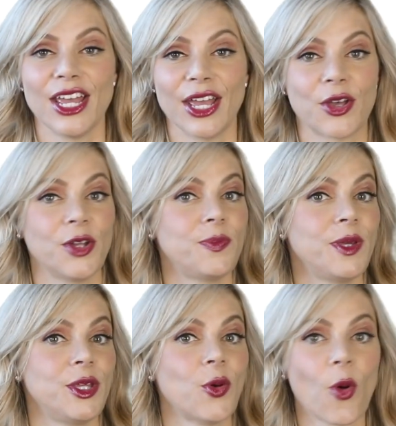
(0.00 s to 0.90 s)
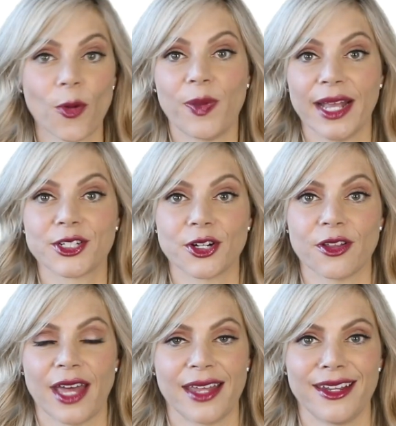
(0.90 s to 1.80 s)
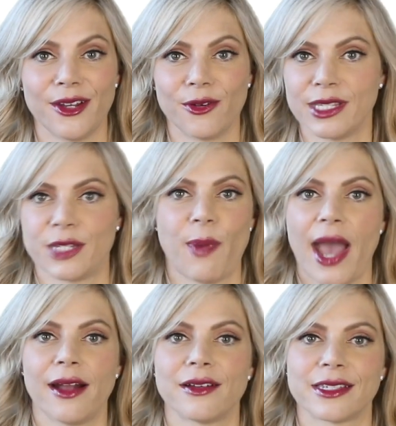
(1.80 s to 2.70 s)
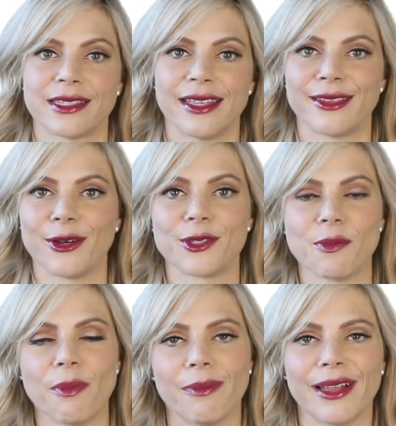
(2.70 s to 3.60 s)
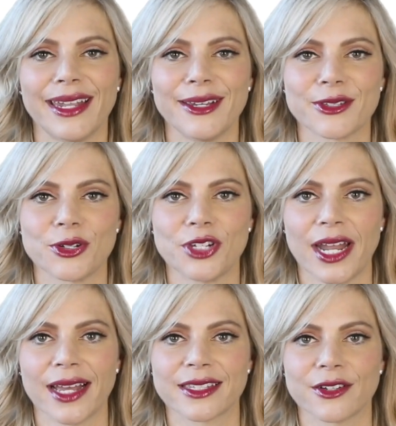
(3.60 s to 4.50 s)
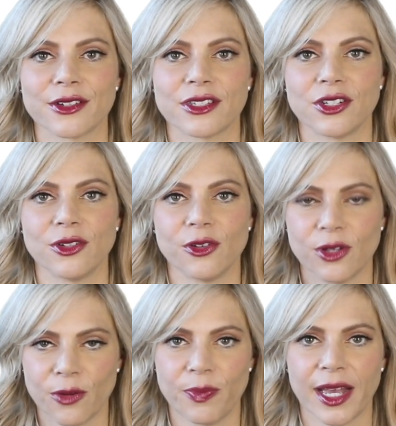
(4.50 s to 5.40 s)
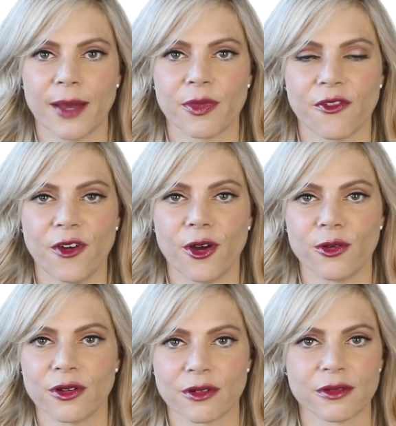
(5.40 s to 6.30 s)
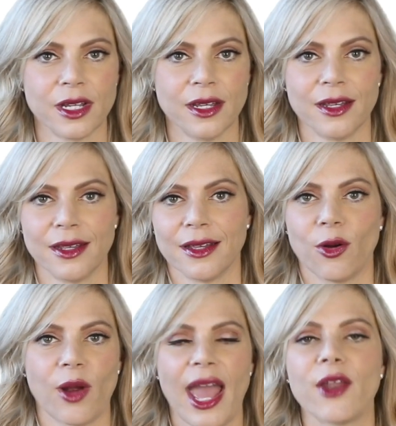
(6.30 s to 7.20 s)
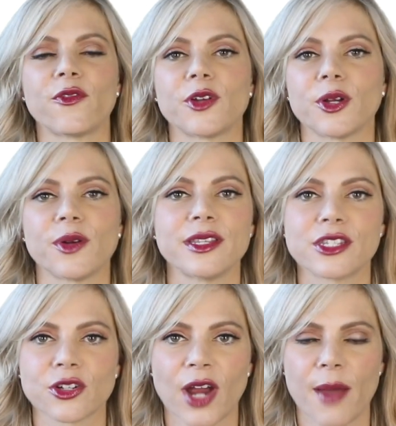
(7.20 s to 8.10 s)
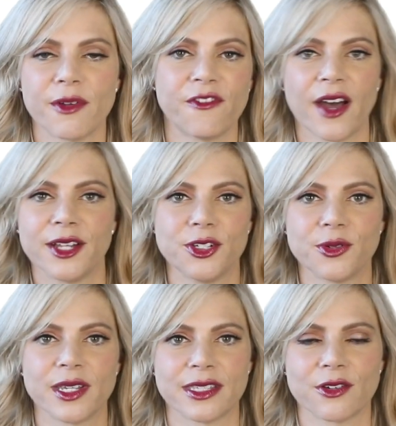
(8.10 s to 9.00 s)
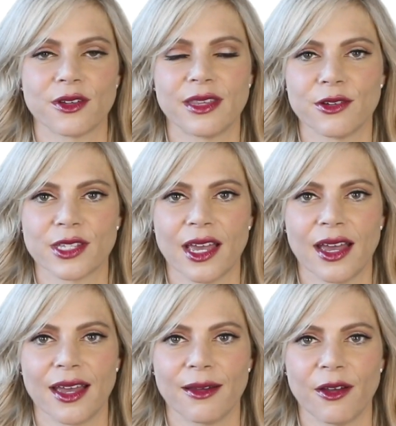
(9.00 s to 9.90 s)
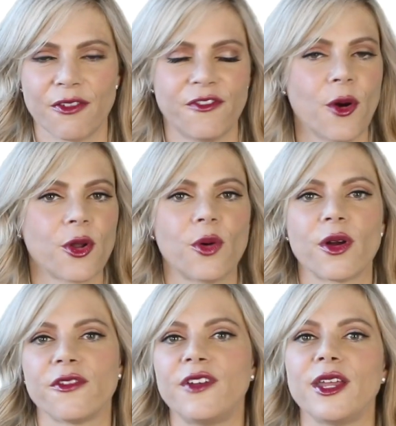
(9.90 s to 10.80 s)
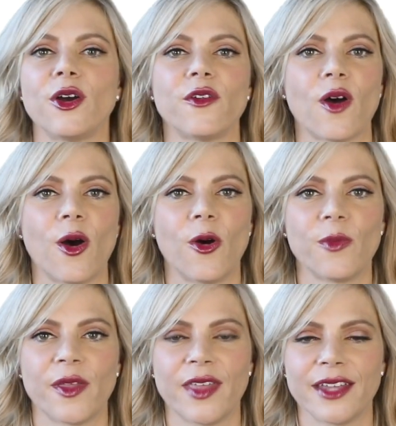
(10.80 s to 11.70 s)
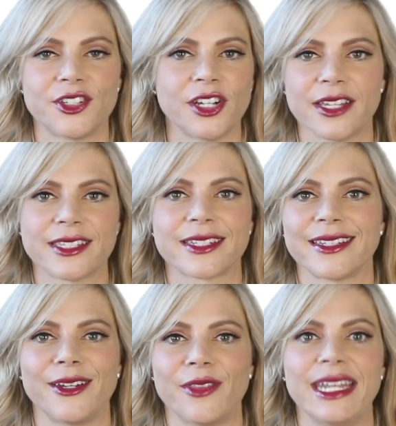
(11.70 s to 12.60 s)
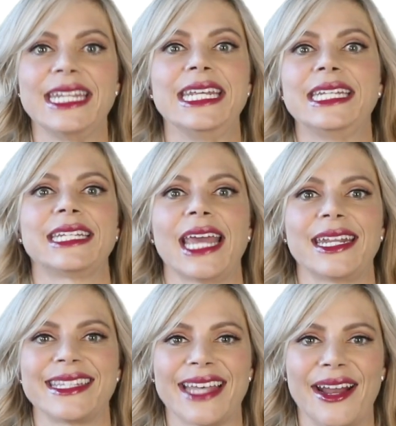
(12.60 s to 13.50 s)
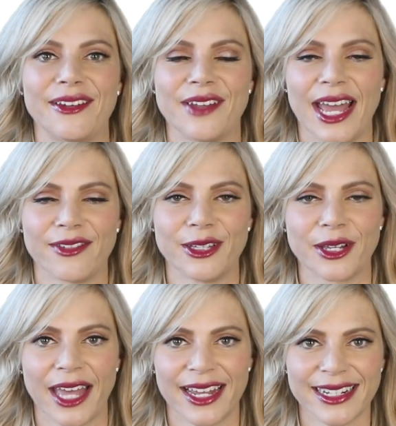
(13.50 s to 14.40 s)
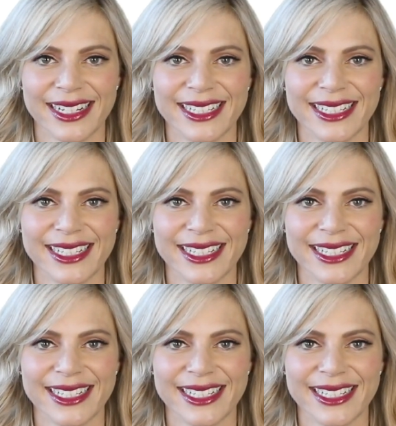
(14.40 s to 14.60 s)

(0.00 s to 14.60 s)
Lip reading: it could be your picture that, inspires those millennials or Gen Xers to, pick up the phone or head over to your Instagram and find you because there's a photo or a video of a home that they just, they need to get inside of and have a look at.